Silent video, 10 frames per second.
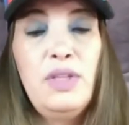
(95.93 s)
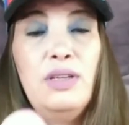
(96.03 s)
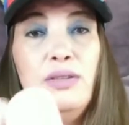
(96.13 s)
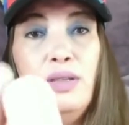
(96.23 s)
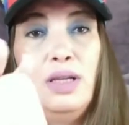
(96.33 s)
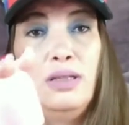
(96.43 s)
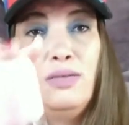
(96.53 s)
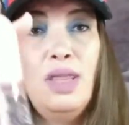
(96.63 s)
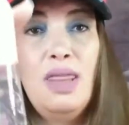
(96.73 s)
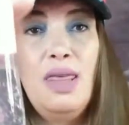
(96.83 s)
So that is
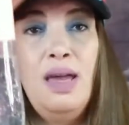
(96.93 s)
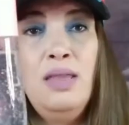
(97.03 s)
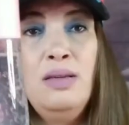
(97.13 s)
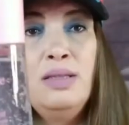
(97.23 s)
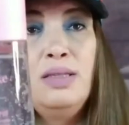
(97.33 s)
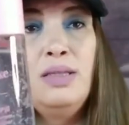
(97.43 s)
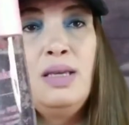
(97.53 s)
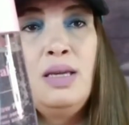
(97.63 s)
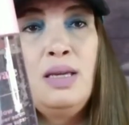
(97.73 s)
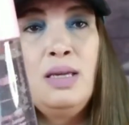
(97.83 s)
what that looks
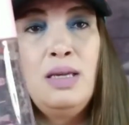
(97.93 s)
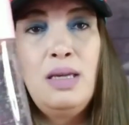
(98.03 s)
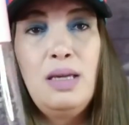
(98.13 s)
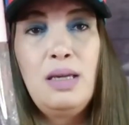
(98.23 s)
like.